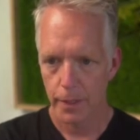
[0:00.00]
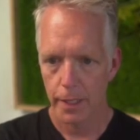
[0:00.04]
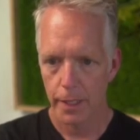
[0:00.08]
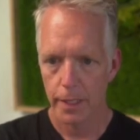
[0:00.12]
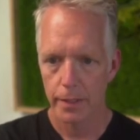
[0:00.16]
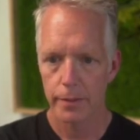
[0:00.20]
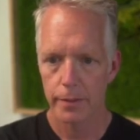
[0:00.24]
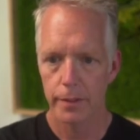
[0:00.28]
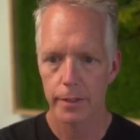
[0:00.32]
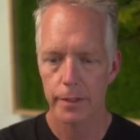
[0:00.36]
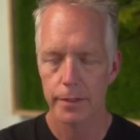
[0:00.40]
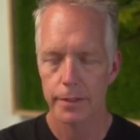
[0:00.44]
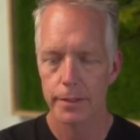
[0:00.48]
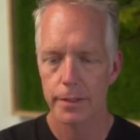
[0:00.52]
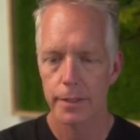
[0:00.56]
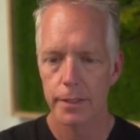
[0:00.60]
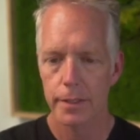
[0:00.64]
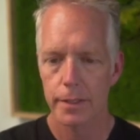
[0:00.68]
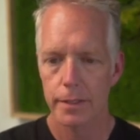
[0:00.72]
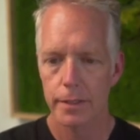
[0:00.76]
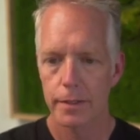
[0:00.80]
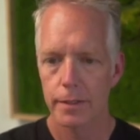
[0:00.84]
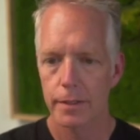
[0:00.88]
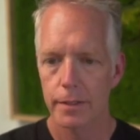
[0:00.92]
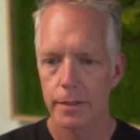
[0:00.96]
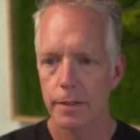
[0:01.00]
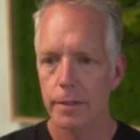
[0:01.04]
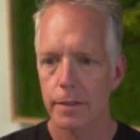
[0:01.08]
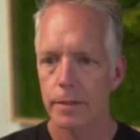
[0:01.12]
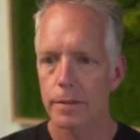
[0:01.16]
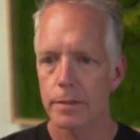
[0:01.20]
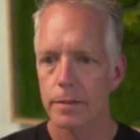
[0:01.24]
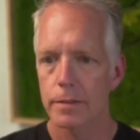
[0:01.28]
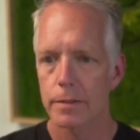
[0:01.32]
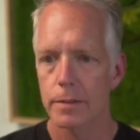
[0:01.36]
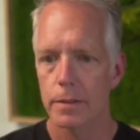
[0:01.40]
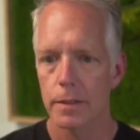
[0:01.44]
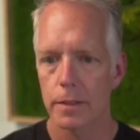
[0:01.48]
Oh, there it is.
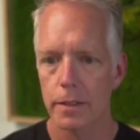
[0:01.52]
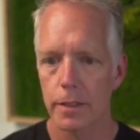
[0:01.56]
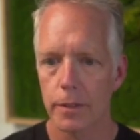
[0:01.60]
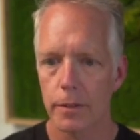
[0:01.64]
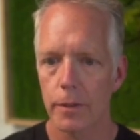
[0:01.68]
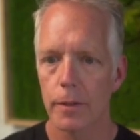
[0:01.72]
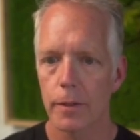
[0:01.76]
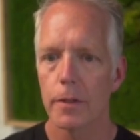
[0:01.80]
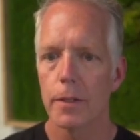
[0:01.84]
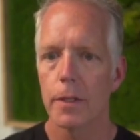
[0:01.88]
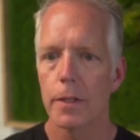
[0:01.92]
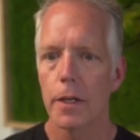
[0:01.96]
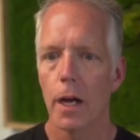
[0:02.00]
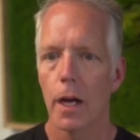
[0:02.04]
Okay, cool.